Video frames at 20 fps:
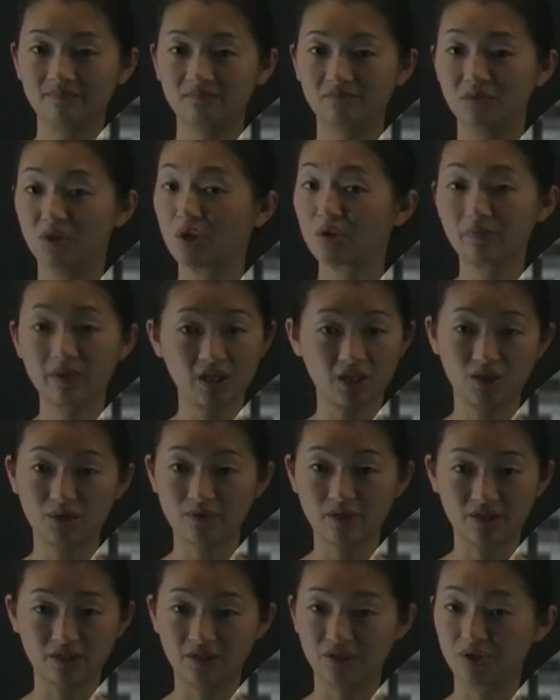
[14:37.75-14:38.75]
no
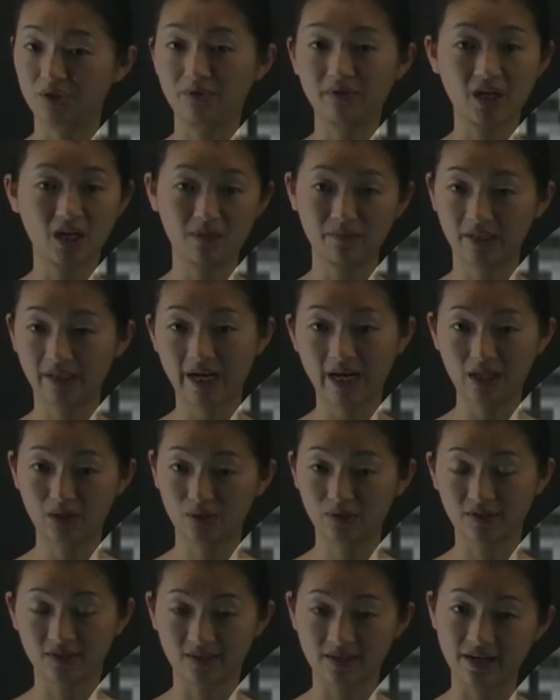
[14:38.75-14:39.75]
reconstruction, don't care what the cat
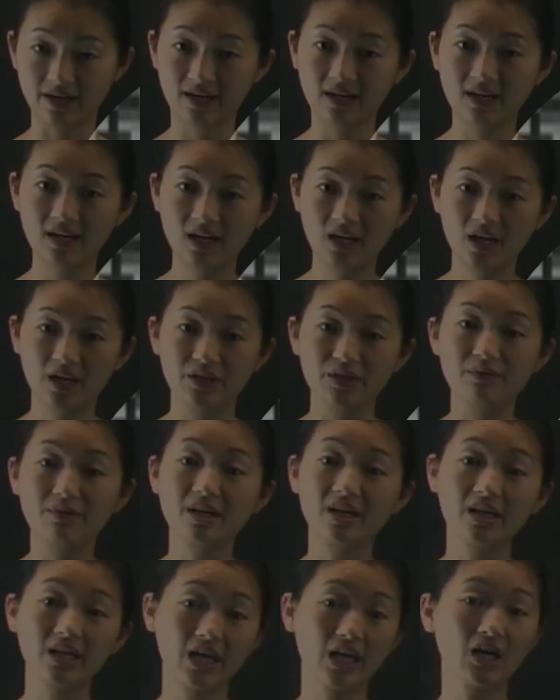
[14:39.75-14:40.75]
looks like, you
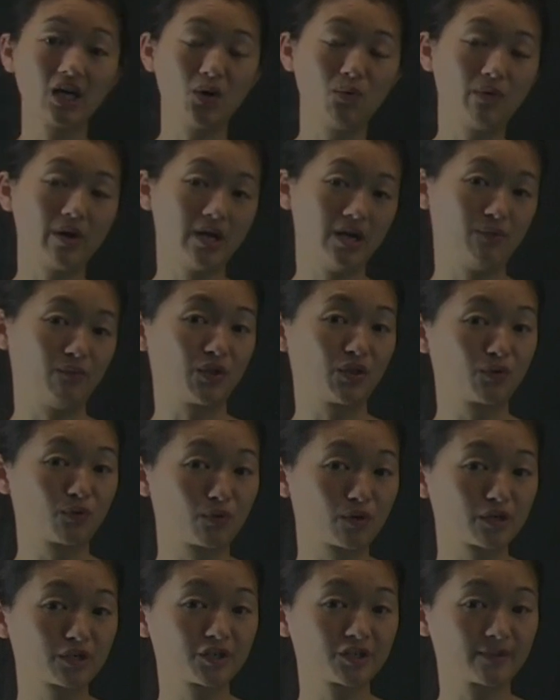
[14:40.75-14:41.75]
can get away with
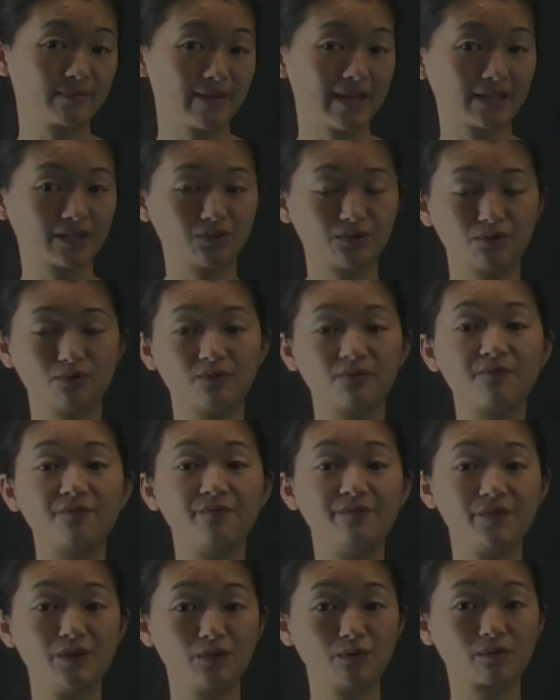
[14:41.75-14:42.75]
orders of magnitude
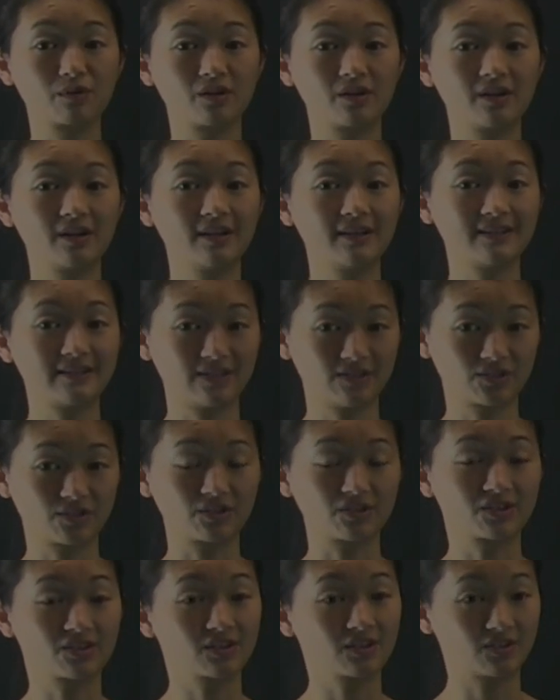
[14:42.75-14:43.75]
fewer
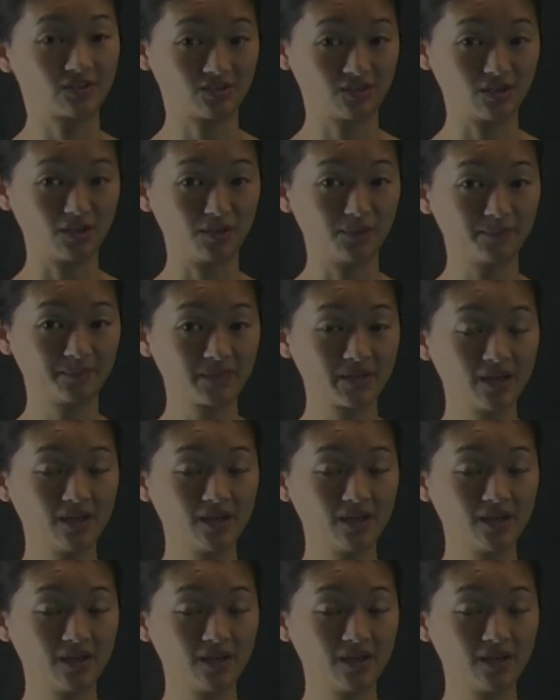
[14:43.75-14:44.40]
sensors still.